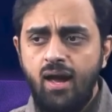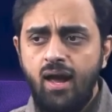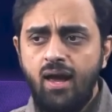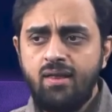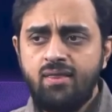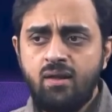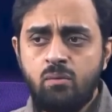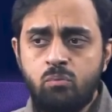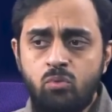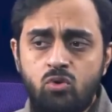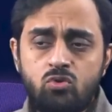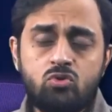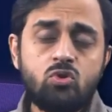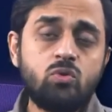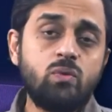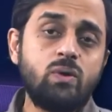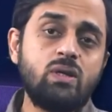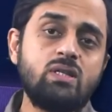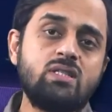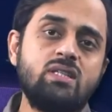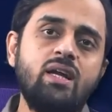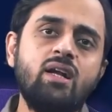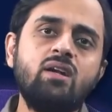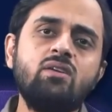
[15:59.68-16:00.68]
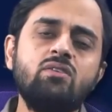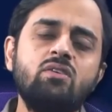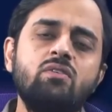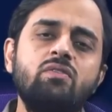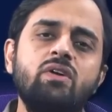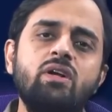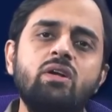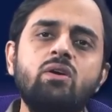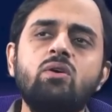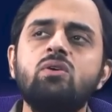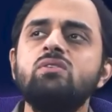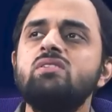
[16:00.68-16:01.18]
As I move towards the end of the
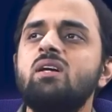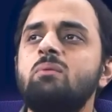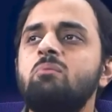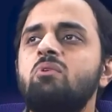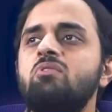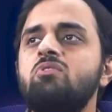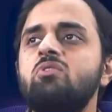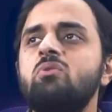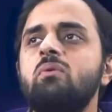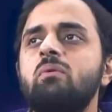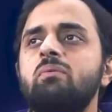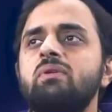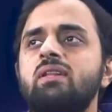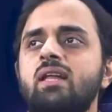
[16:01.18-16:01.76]
video, some of you may